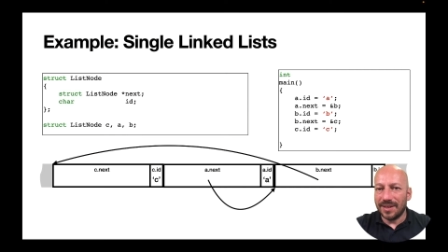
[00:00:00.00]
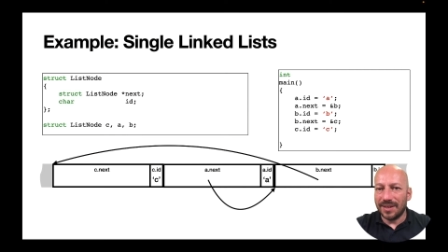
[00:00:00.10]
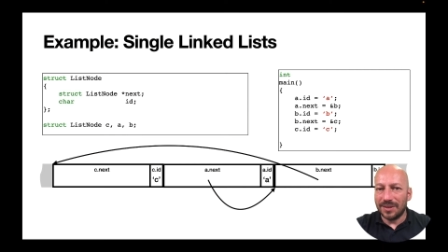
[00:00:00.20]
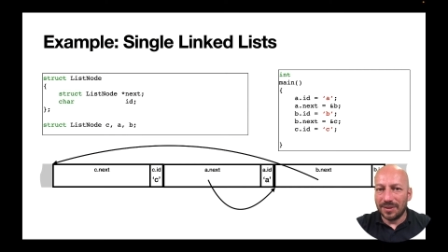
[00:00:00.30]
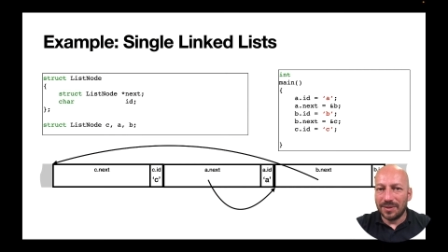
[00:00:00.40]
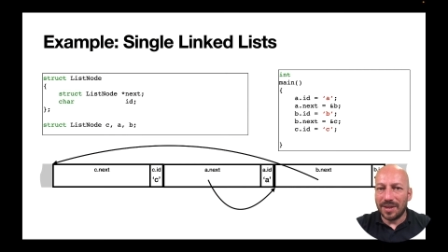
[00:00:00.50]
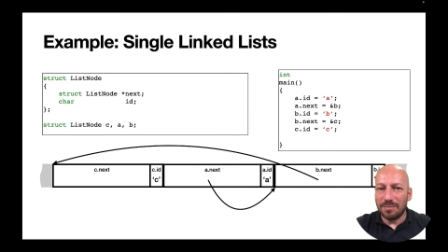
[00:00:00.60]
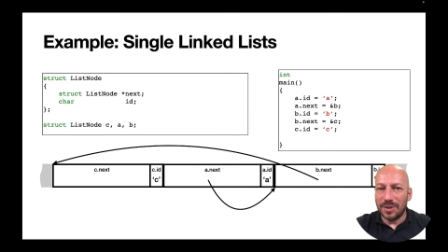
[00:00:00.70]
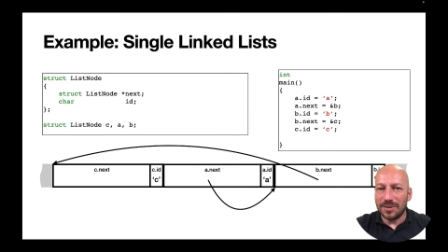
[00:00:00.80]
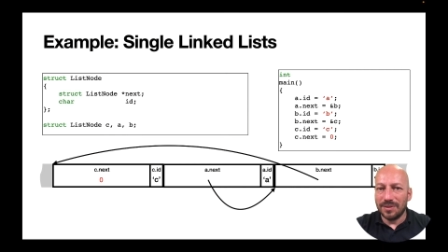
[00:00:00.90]
And
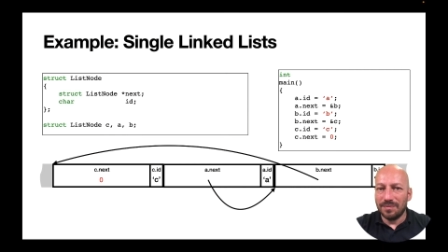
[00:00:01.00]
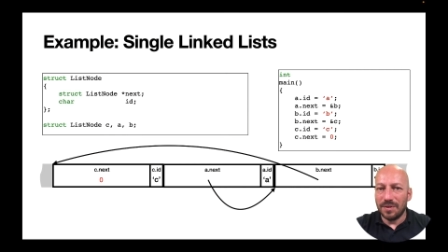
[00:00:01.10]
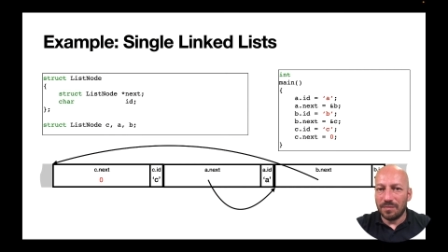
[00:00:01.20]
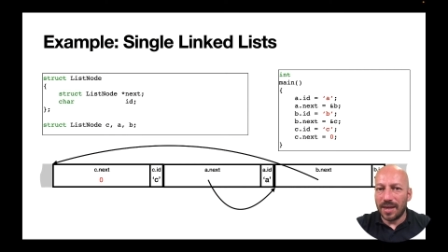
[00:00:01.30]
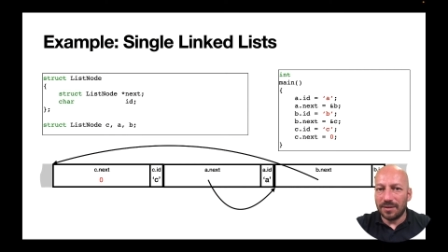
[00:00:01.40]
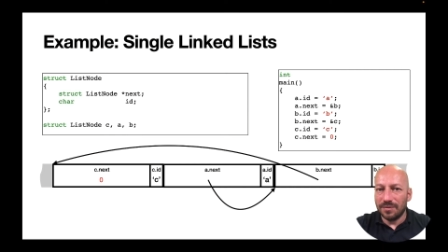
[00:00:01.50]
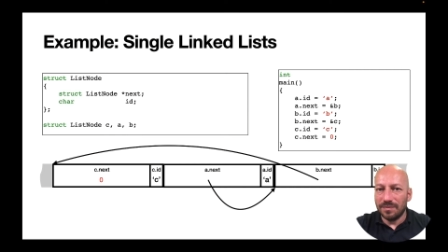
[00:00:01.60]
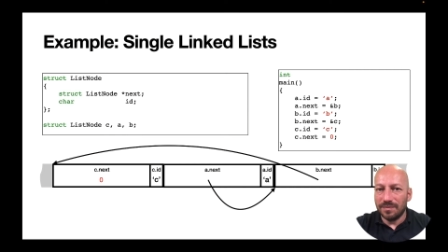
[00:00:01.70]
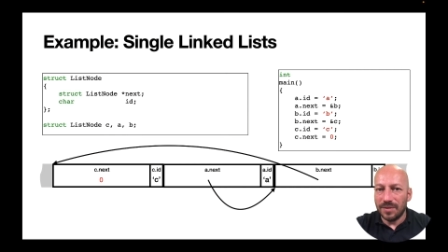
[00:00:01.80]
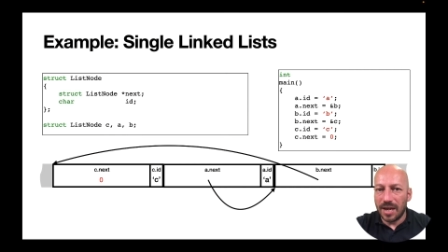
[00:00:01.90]
that means with that,
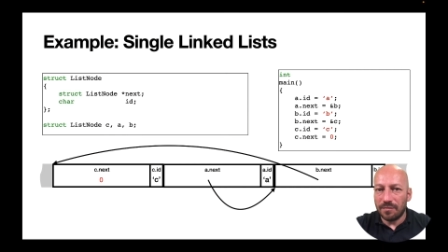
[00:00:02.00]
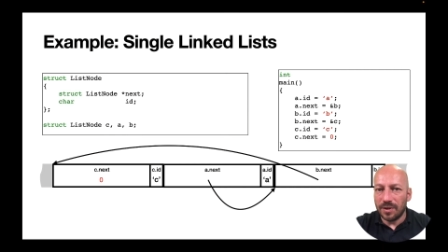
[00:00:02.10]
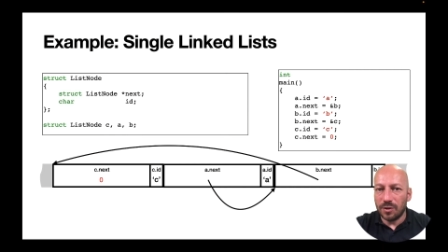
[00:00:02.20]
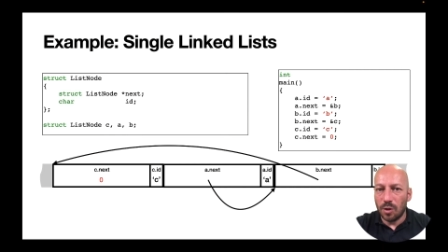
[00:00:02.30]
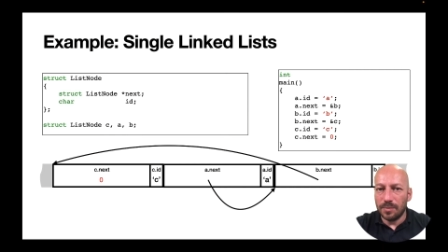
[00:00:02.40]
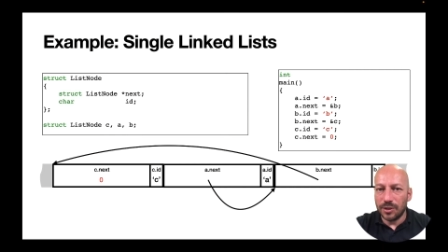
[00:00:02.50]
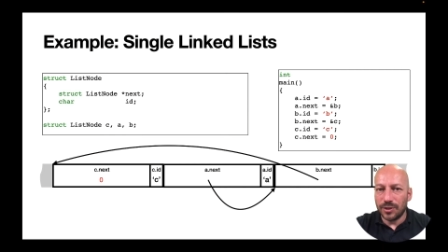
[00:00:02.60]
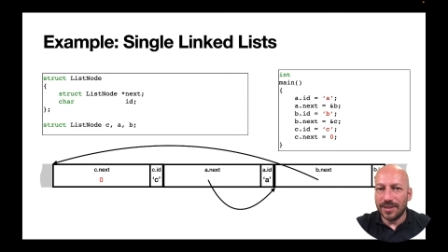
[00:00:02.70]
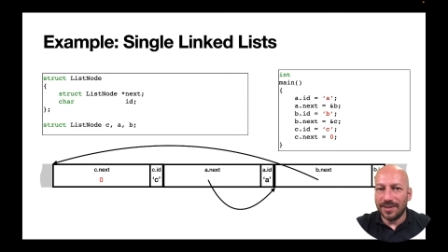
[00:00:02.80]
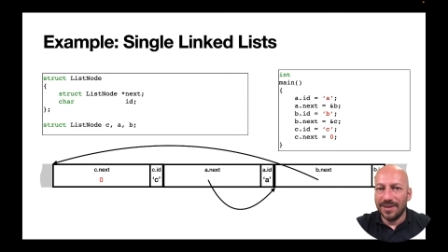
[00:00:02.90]
we have
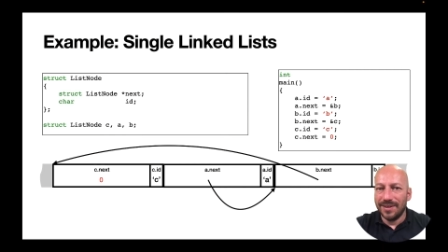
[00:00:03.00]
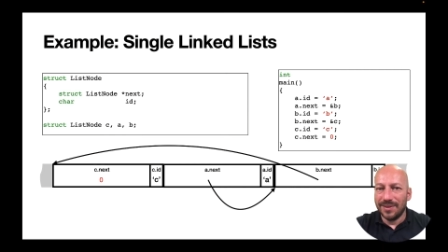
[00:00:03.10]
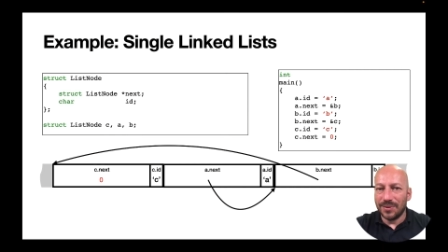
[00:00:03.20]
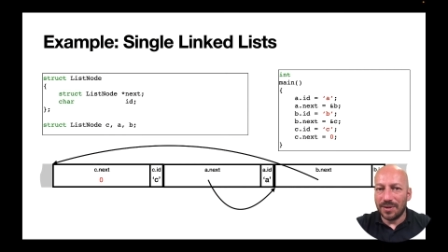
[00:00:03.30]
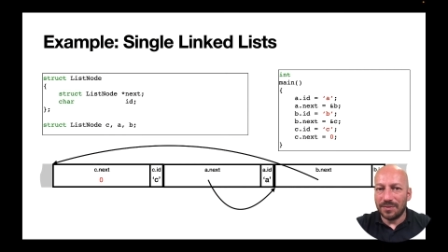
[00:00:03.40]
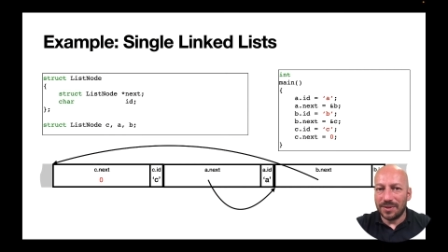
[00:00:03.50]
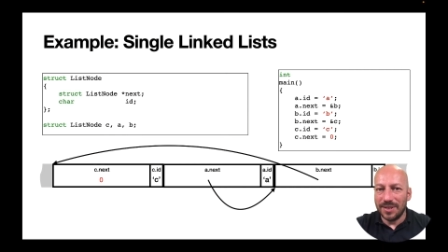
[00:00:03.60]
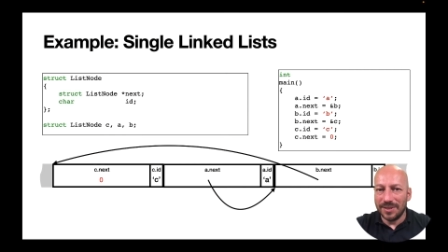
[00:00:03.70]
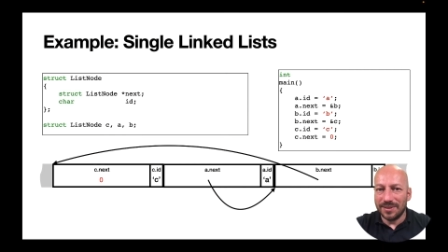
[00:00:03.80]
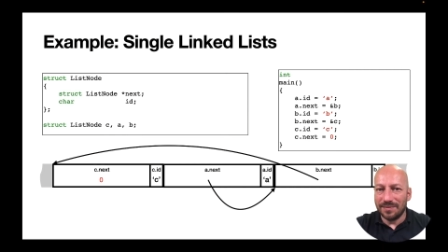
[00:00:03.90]
accomplished it to have a
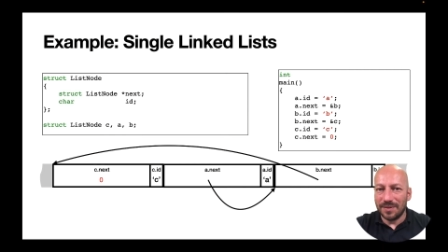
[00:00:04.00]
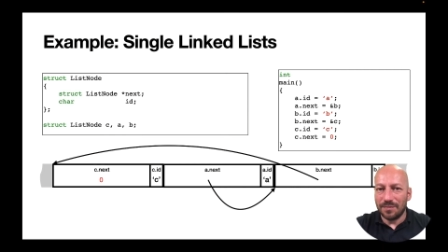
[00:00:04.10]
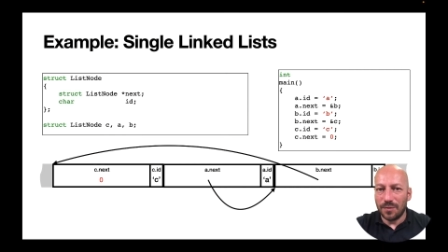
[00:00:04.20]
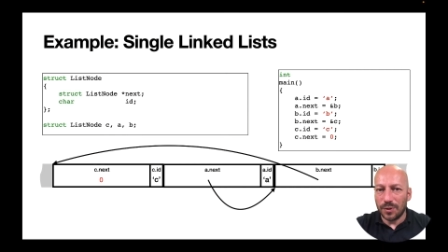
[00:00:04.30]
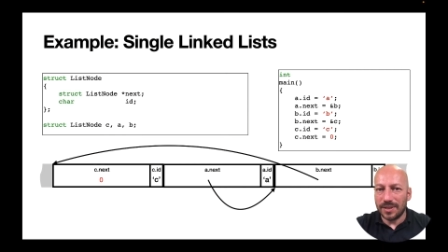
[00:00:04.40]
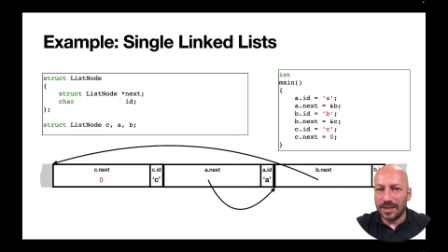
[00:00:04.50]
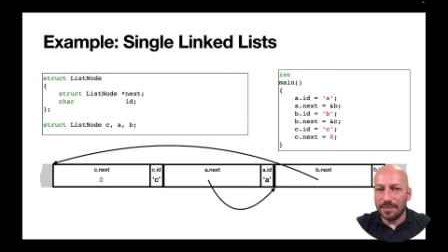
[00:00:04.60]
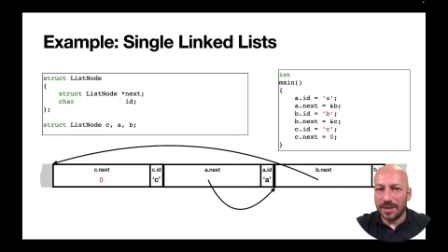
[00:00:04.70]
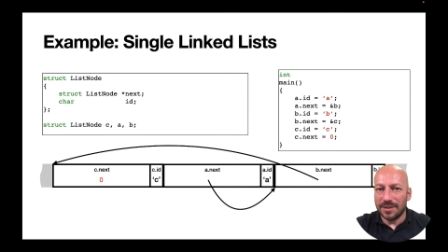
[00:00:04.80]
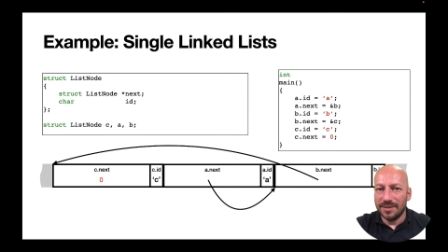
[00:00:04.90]
list with first
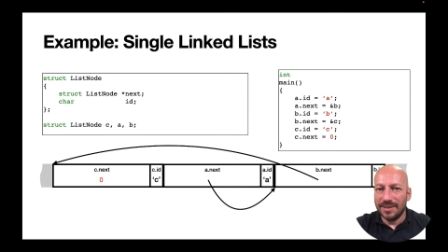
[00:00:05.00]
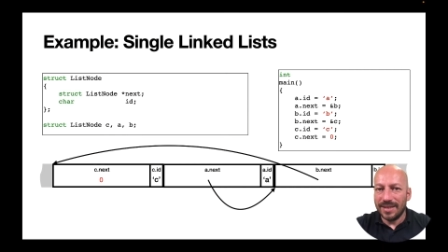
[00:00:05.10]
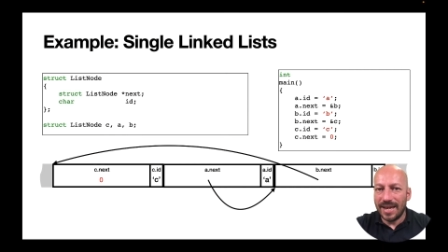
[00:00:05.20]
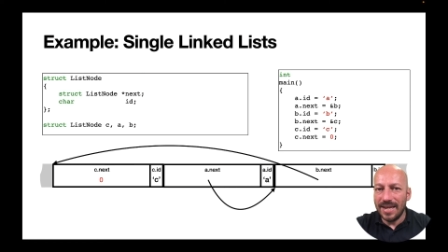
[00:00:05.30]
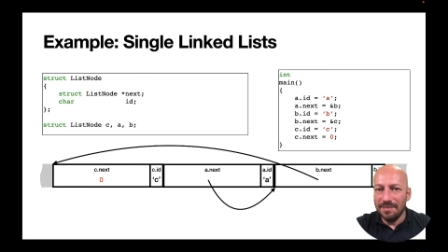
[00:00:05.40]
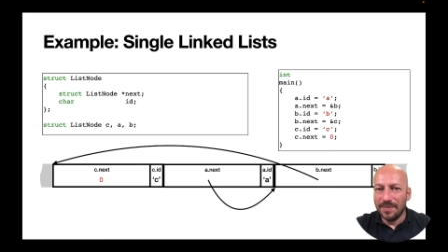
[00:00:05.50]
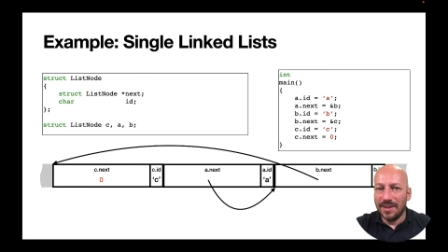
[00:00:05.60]
element A,